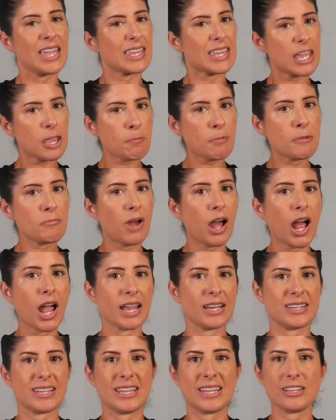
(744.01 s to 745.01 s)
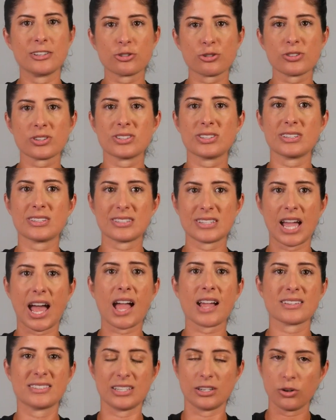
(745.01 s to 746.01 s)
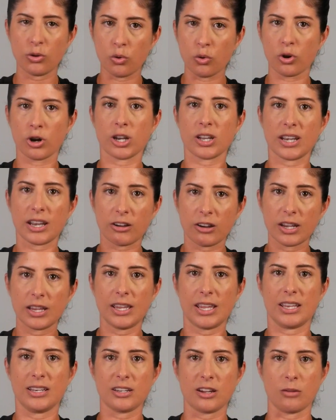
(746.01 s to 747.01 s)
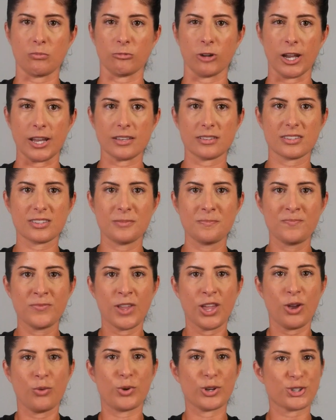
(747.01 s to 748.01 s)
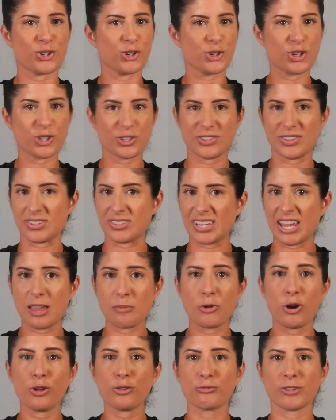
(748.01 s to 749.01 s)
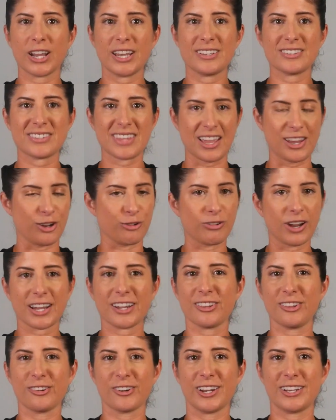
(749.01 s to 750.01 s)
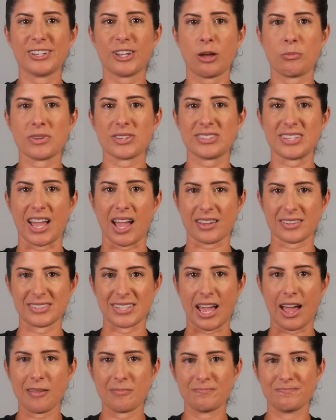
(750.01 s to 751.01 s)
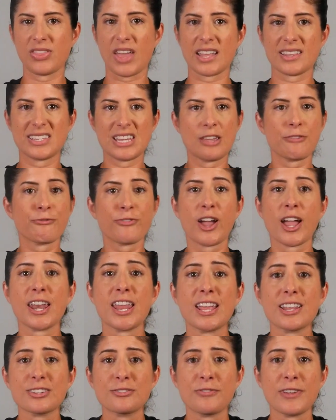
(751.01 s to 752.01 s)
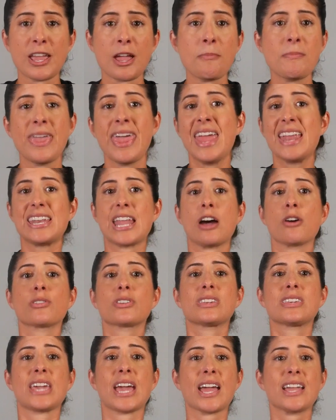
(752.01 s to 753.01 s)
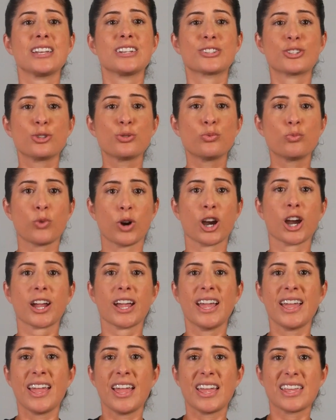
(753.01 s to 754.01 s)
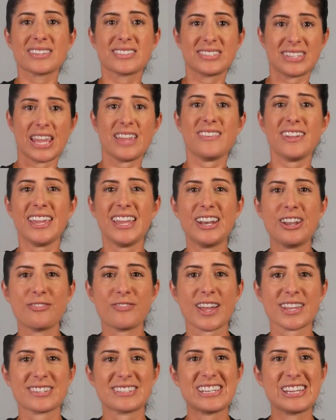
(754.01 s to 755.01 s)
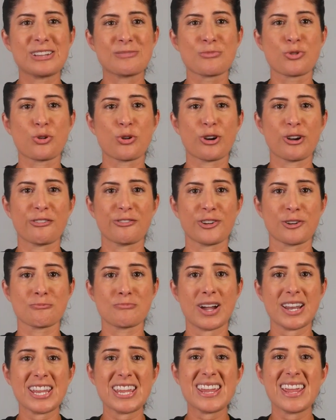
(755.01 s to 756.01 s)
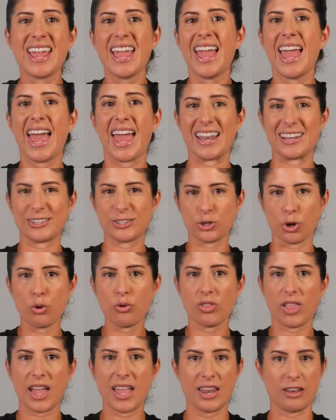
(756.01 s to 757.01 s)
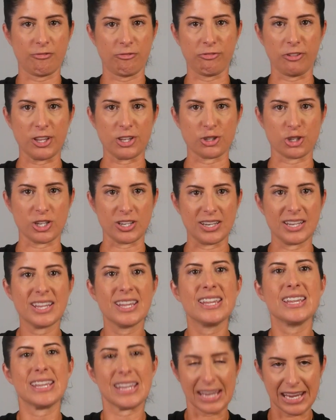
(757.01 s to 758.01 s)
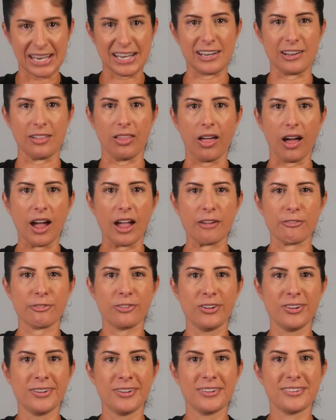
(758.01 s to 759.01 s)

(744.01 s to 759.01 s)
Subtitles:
Keep in mind, interest is taxed at ordinary income rates, which are just the same old rates that your regular income is taxed at. That's it, Finance Fam. Now get to work saving and investing more of your money, and don't let inflation eat it alive.